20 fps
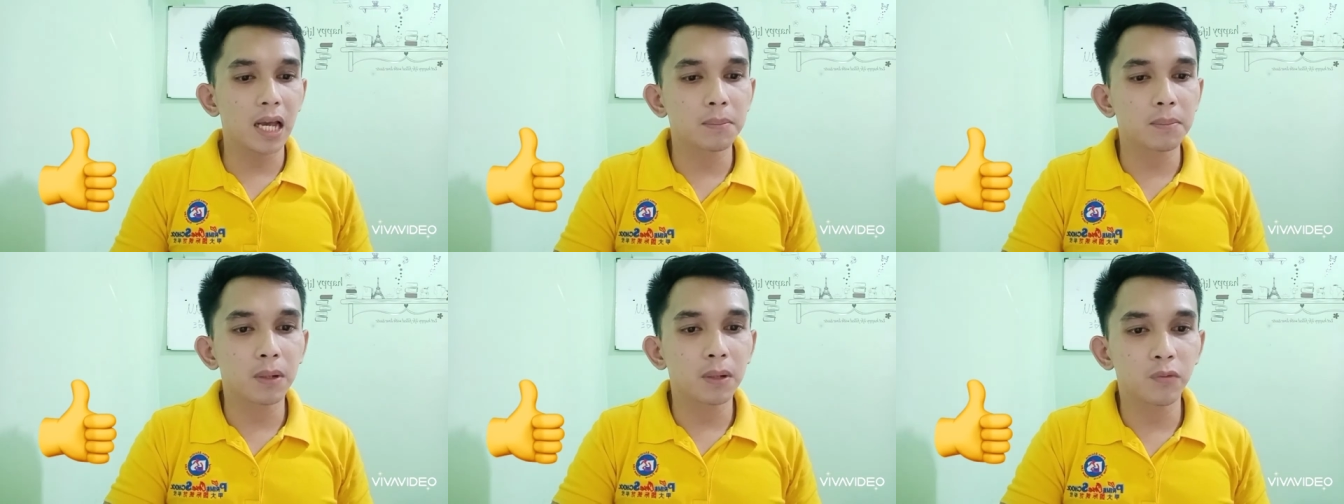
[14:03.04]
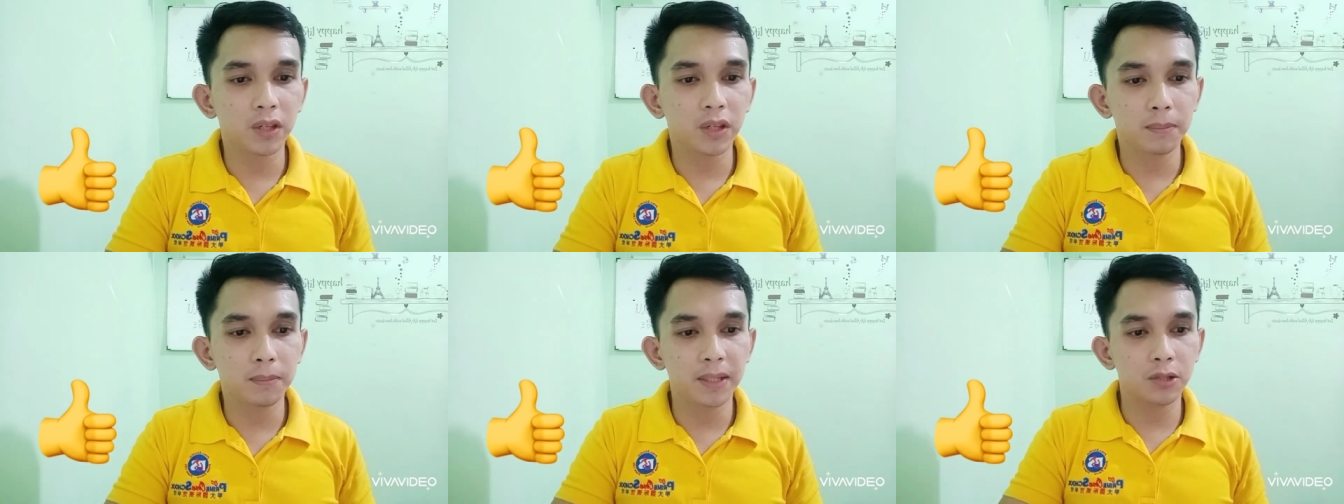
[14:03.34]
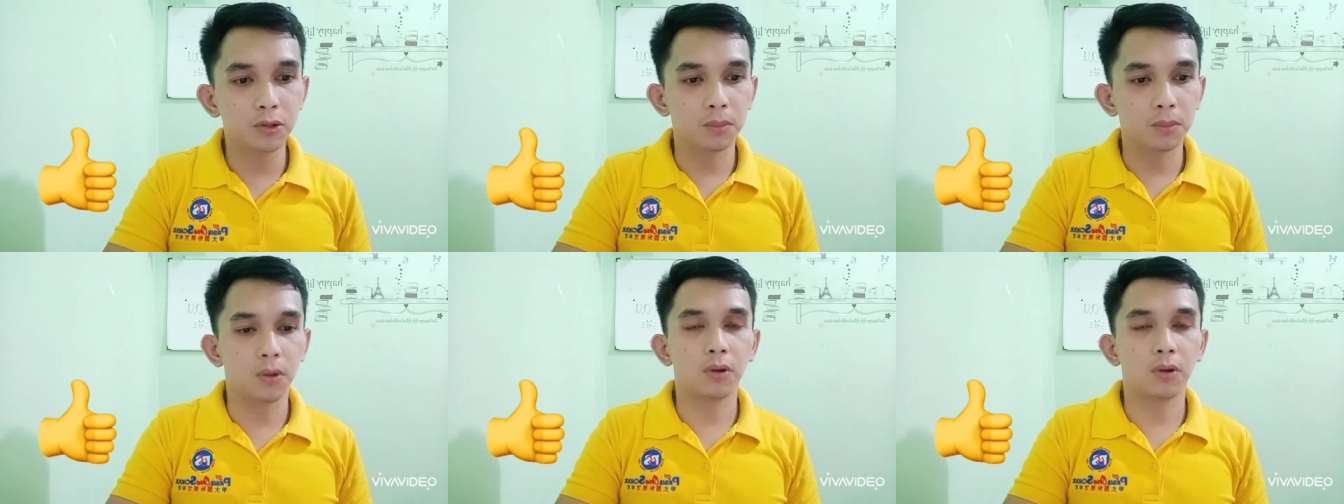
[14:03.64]
will be
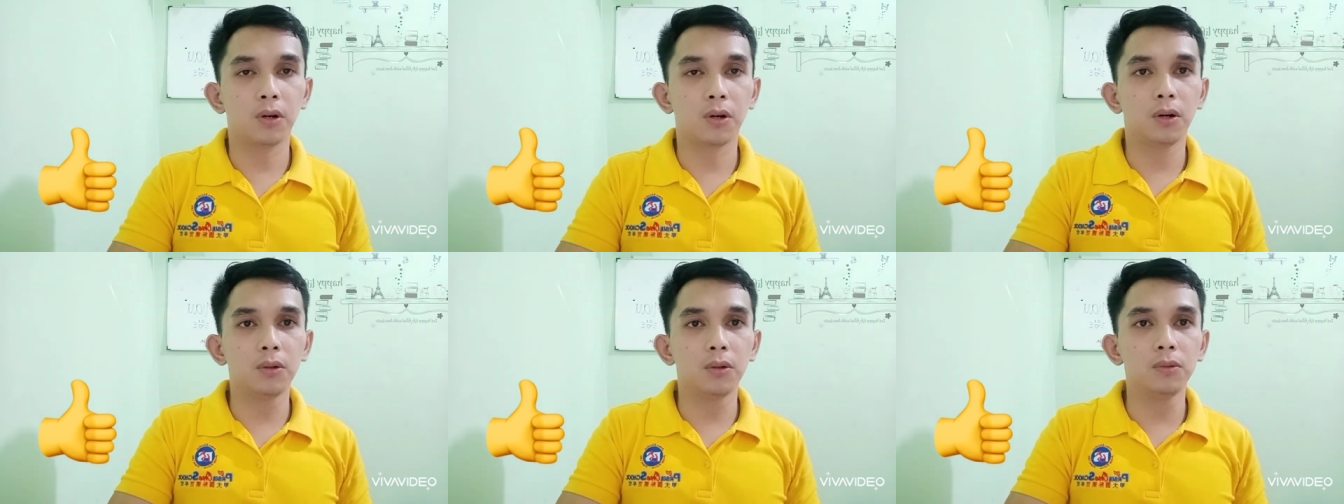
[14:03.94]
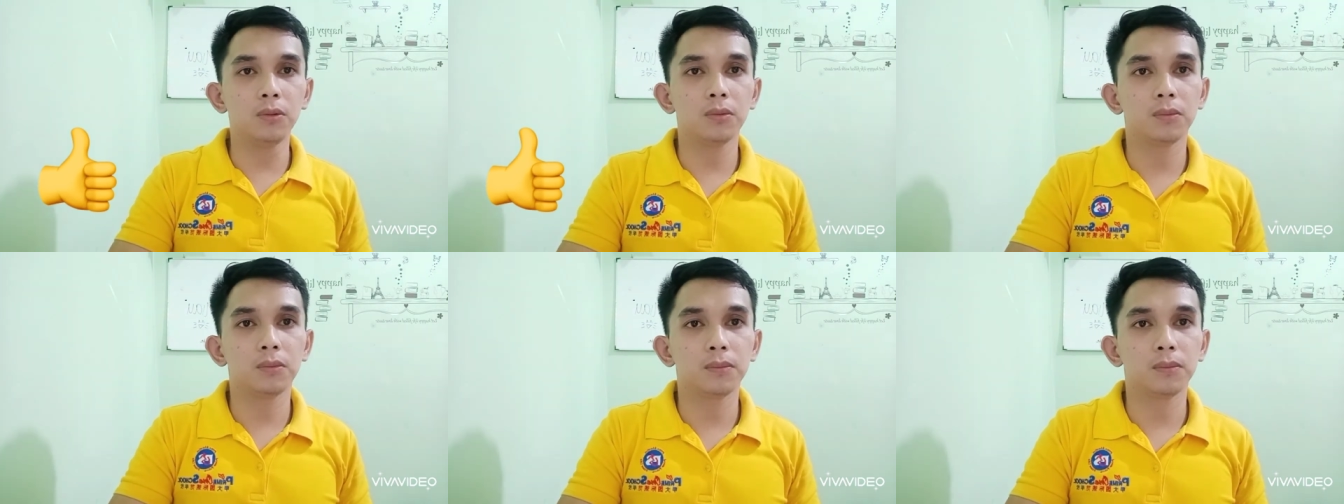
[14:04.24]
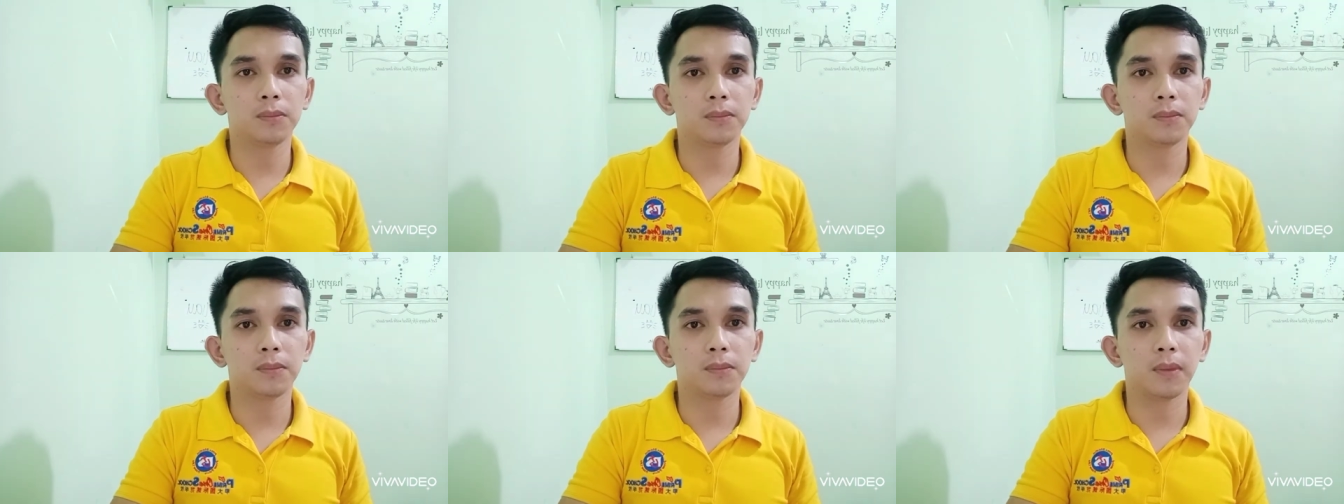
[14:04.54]
tomorrow.
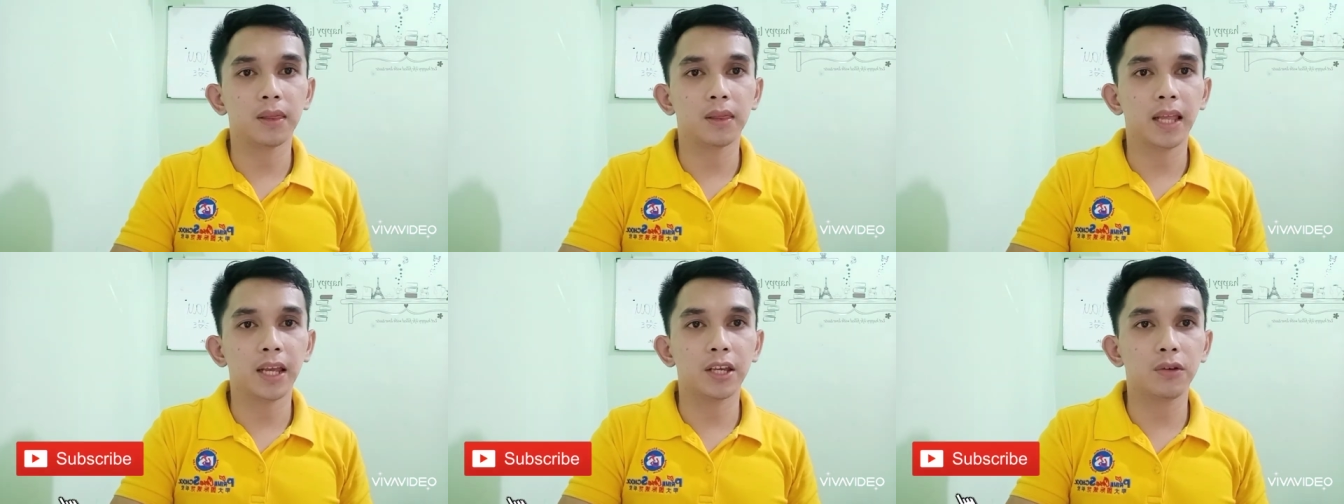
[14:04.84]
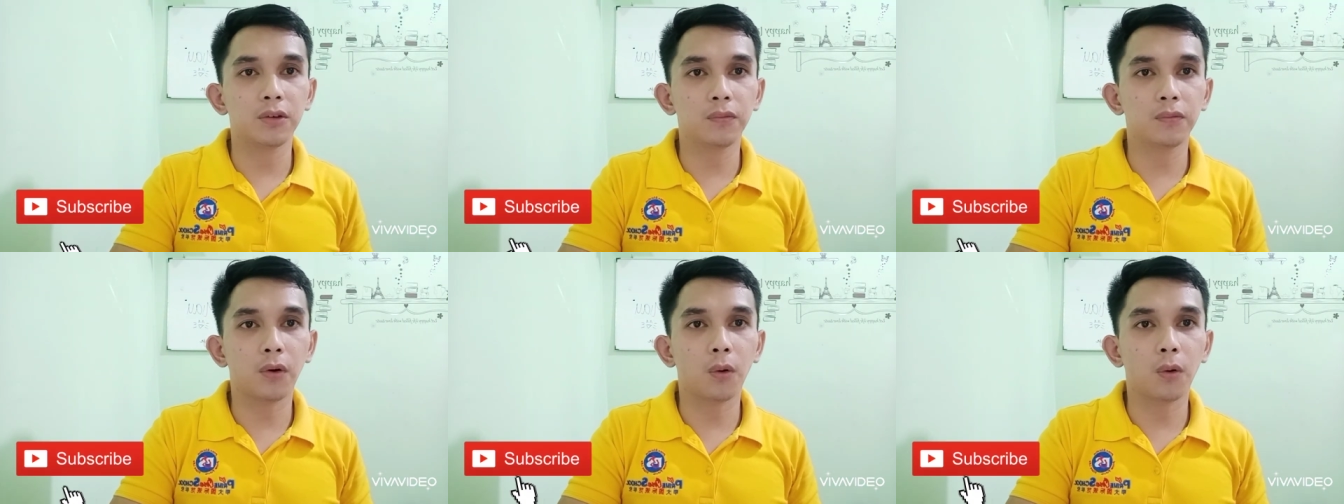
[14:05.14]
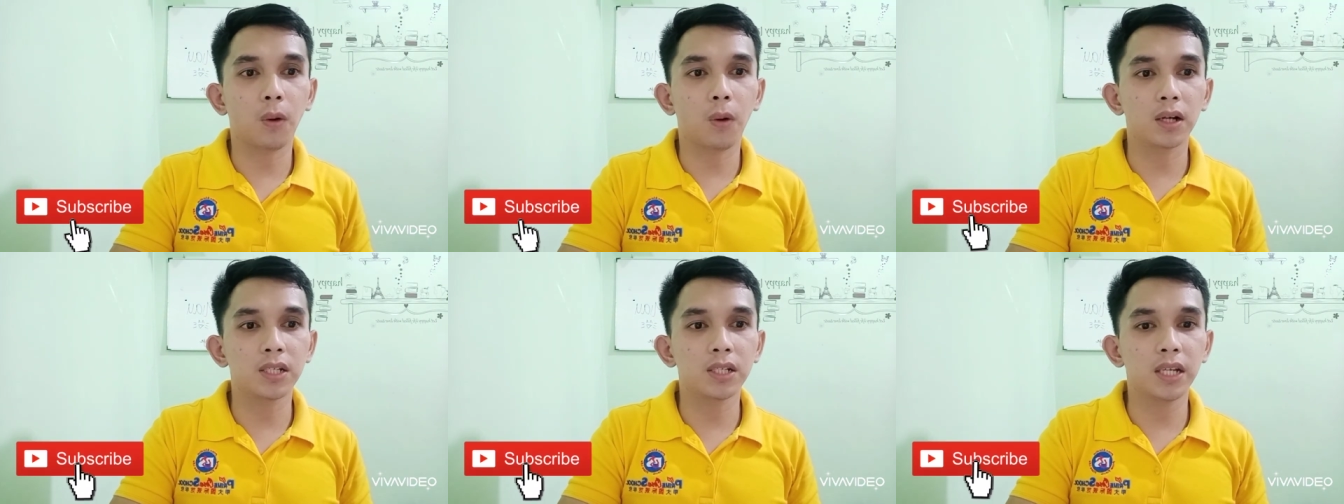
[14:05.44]
Thank you for
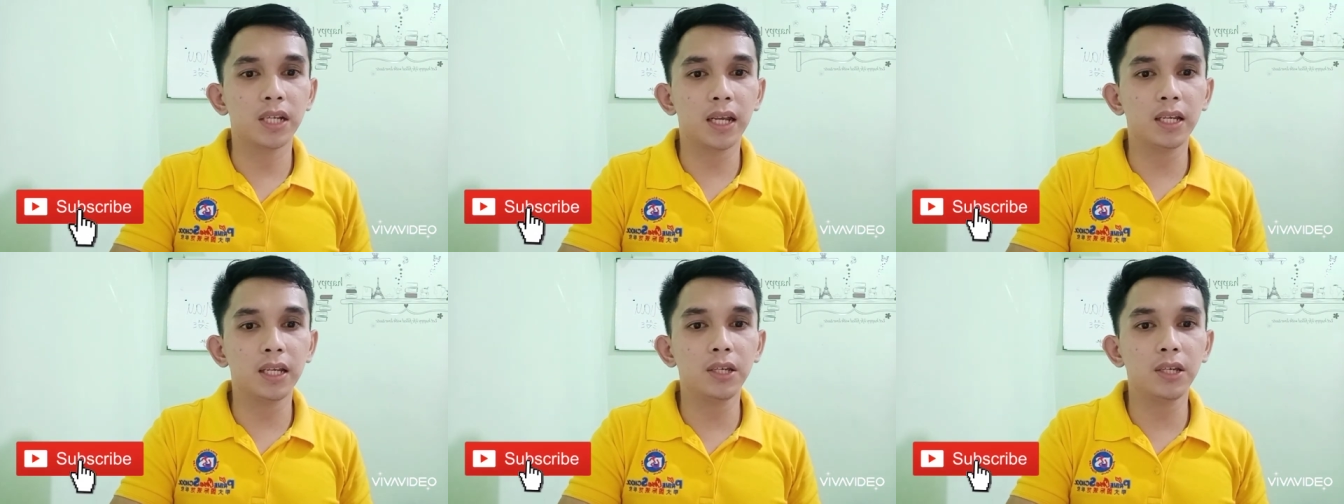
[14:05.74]
watching.